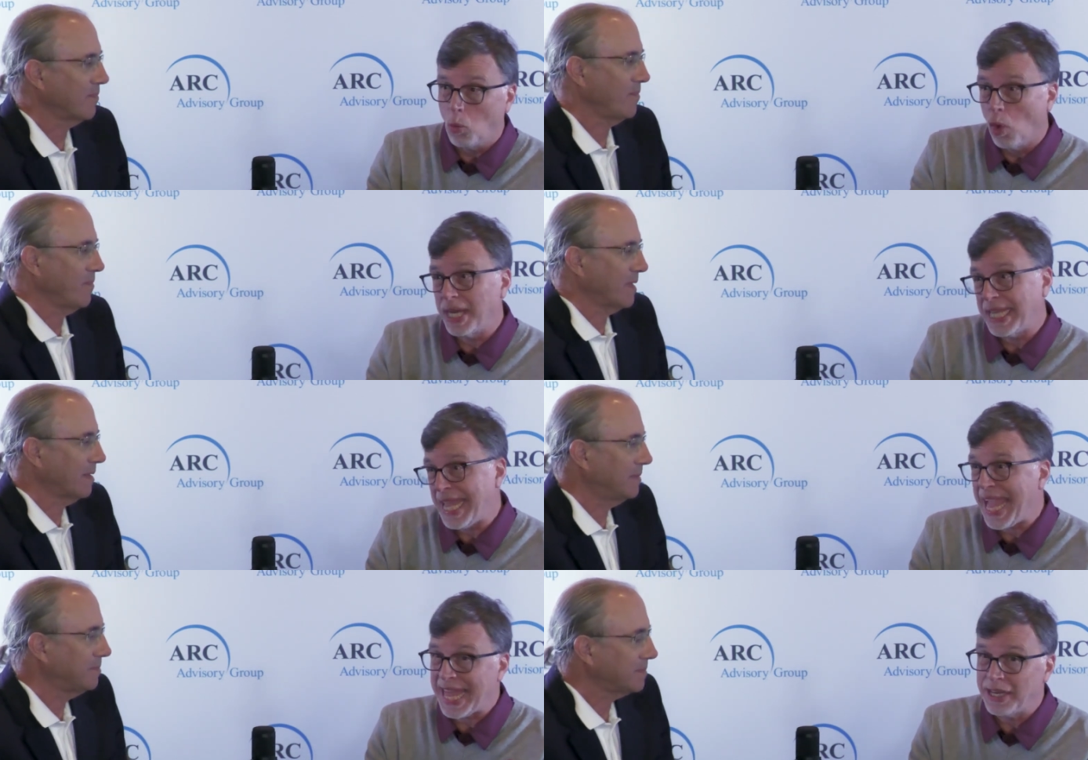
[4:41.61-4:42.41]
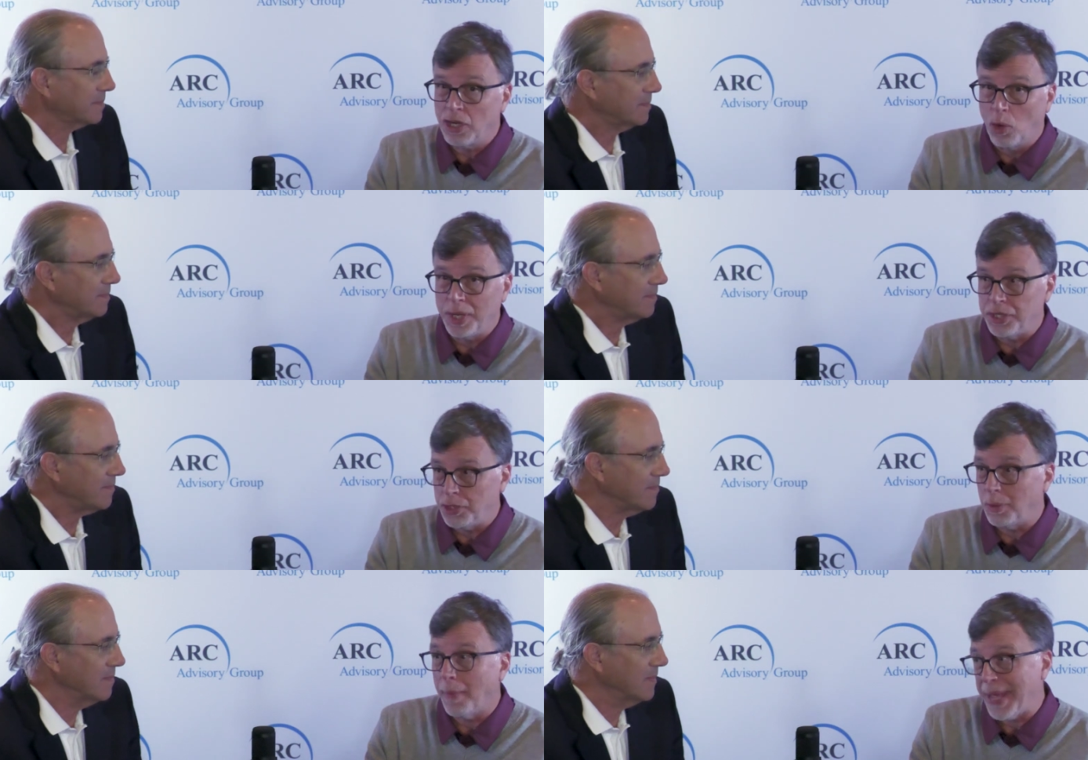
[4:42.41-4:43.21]
Speaker 1: what can go
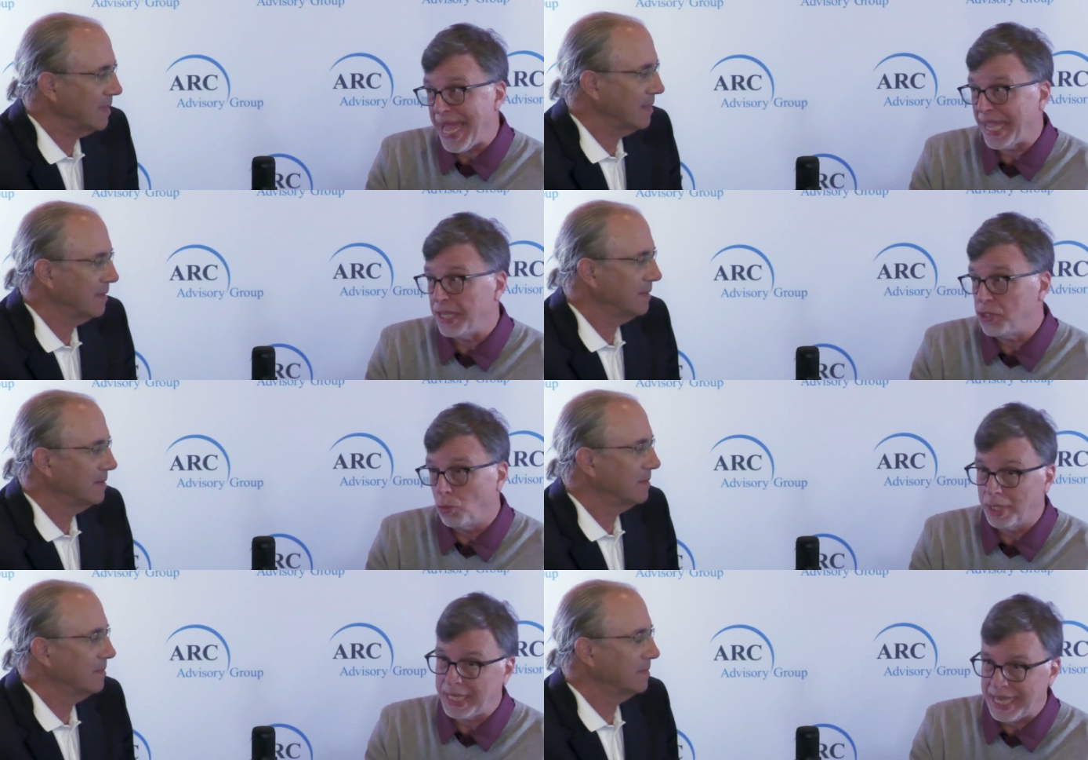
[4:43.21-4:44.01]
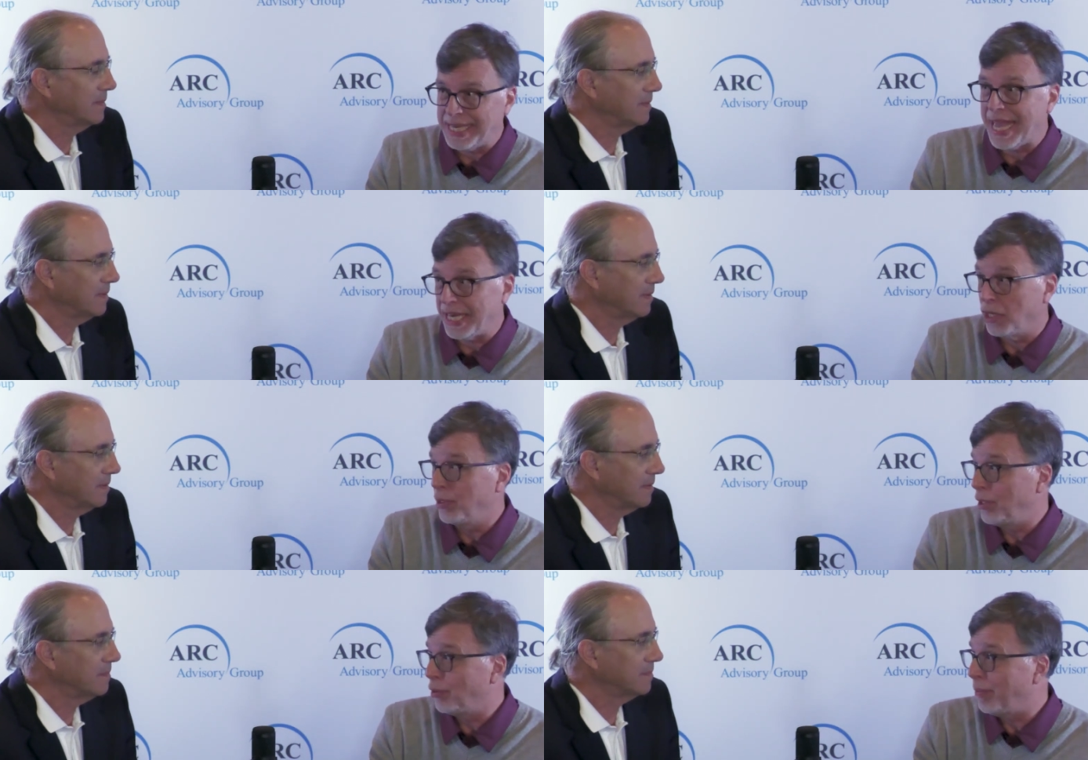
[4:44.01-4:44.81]
into a package, what cannot go
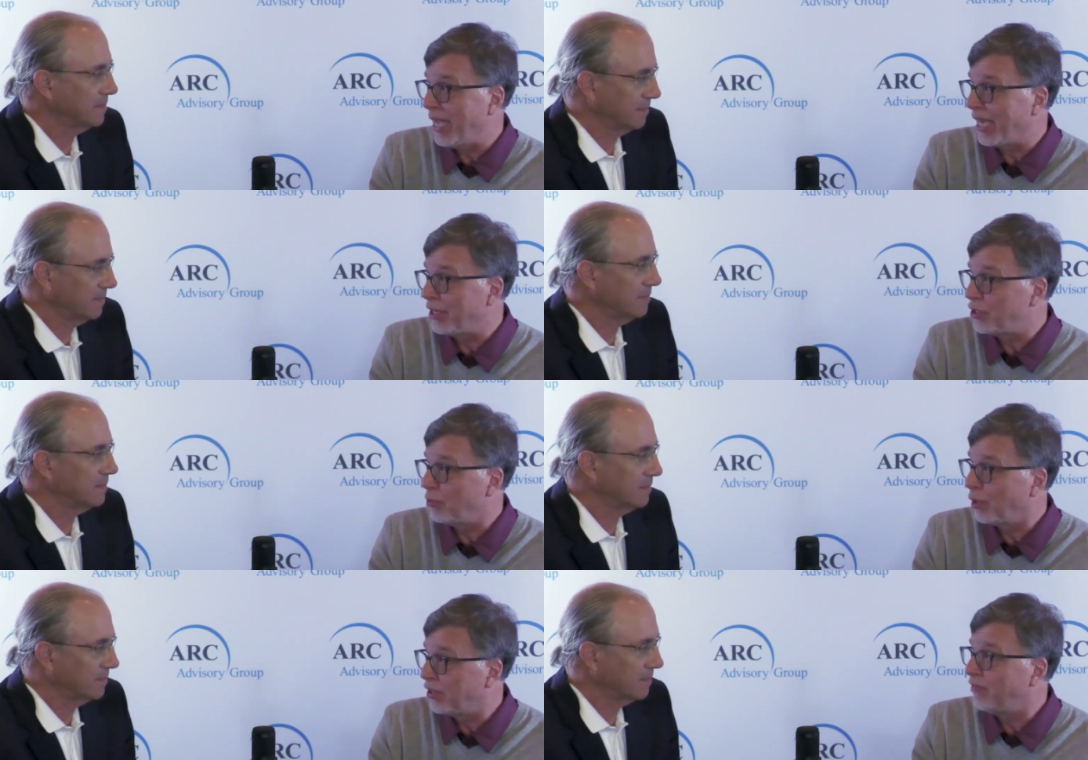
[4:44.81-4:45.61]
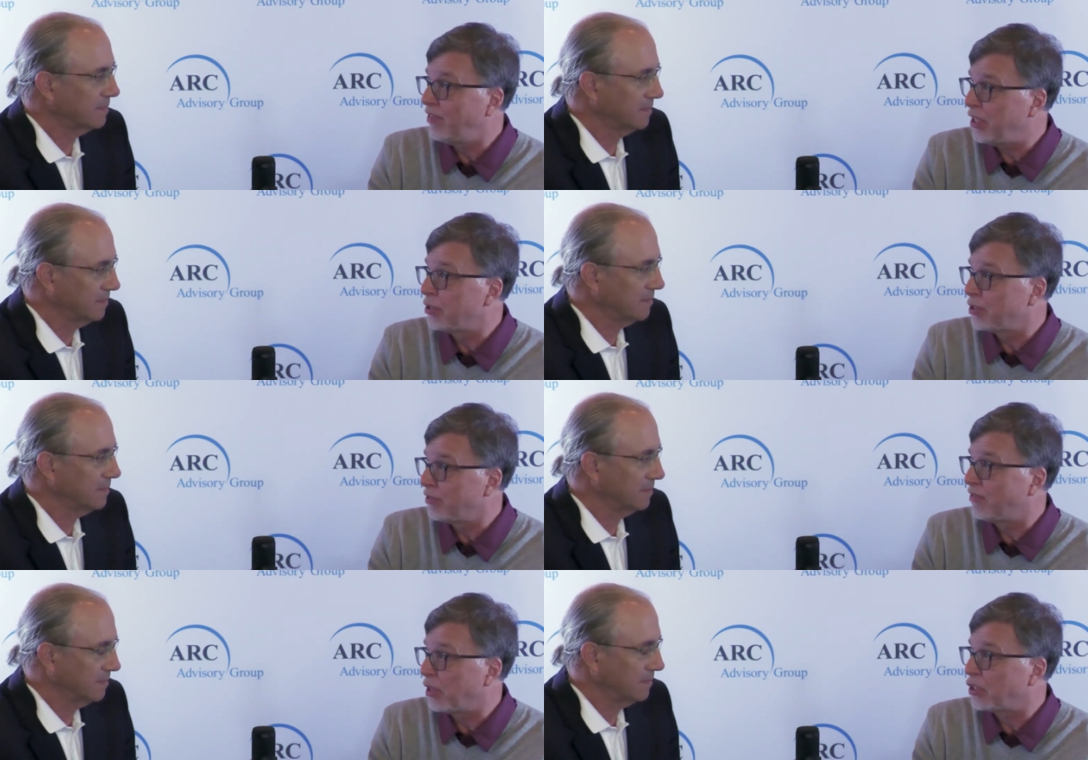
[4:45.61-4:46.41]
into a package, and what the features
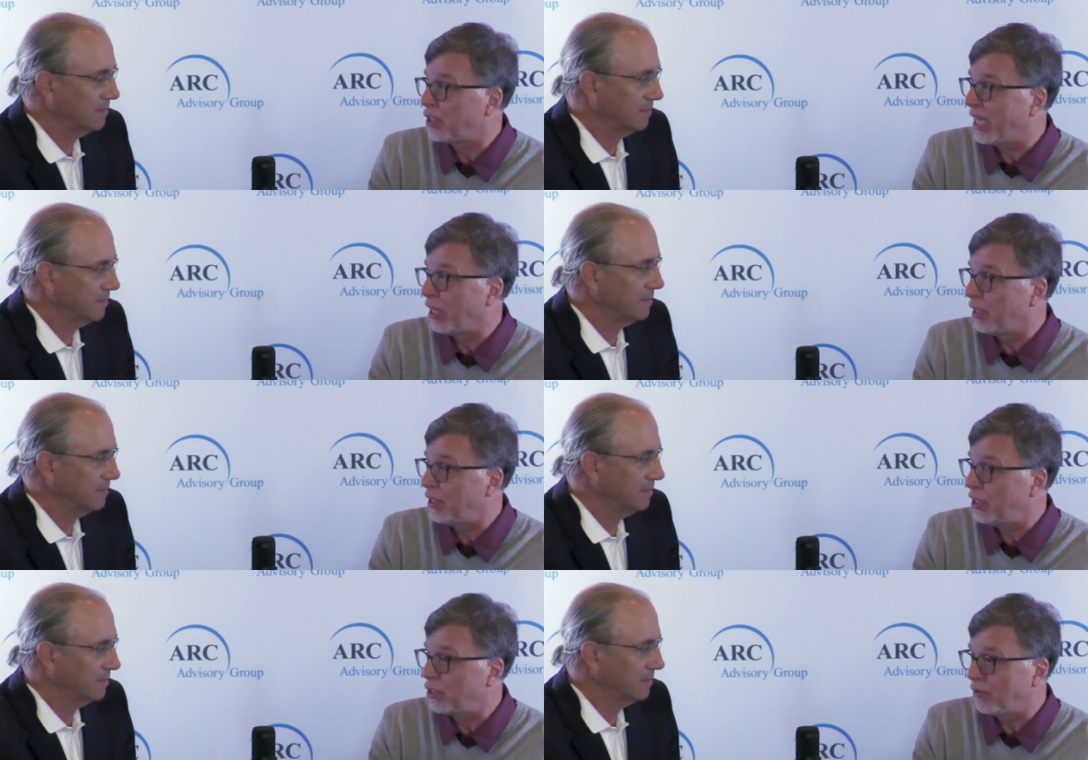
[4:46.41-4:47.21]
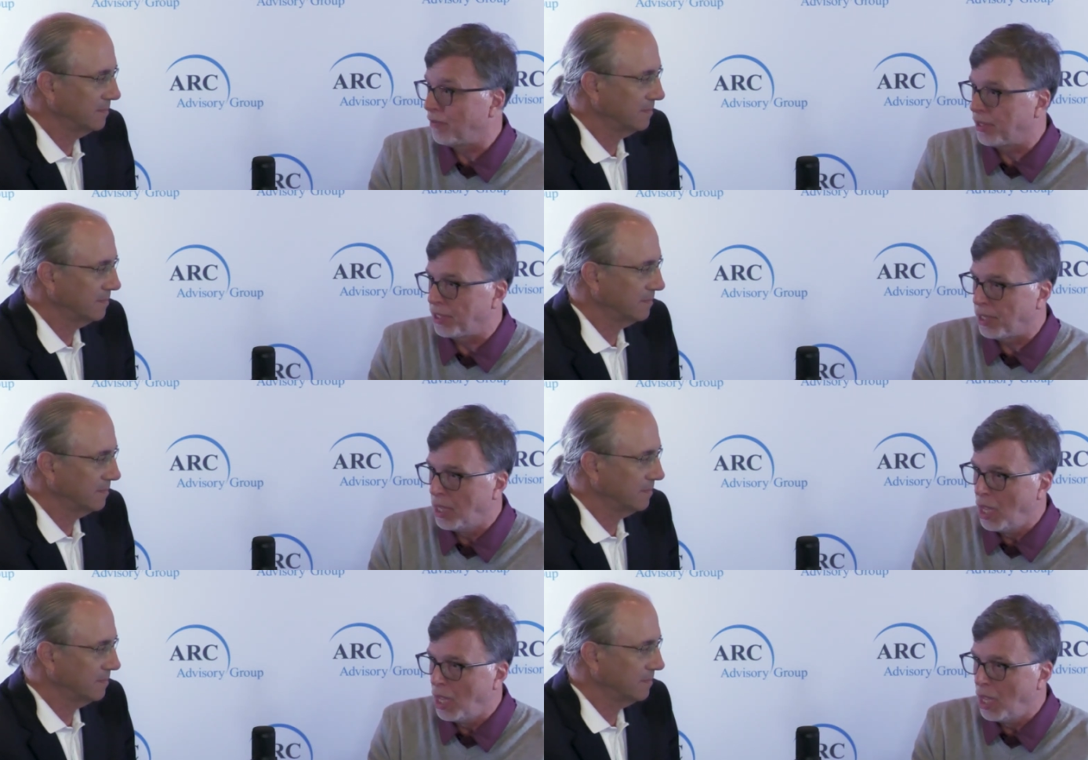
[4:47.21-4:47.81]
and functionalities of the